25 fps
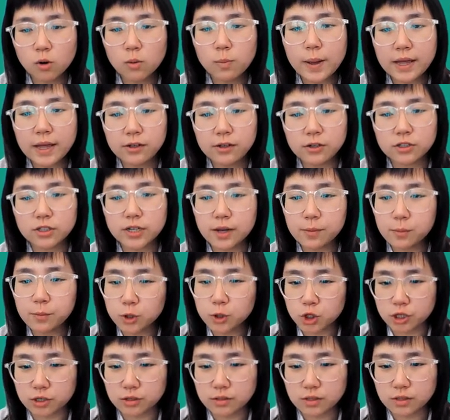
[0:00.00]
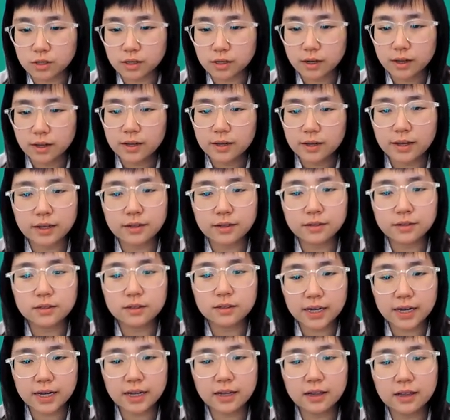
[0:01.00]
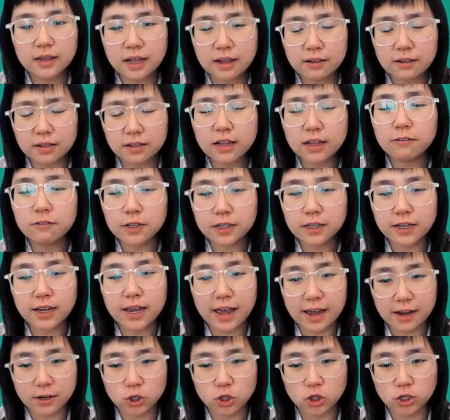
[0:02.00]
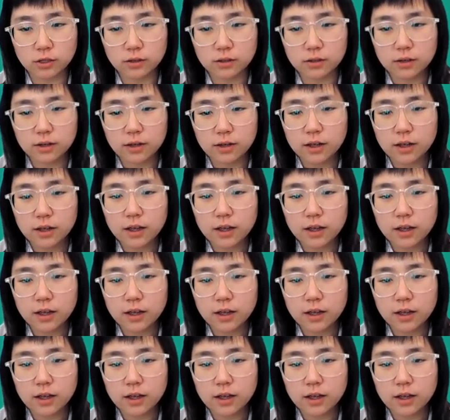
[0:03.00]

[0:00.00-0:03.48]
batter temperatures can delay leavening action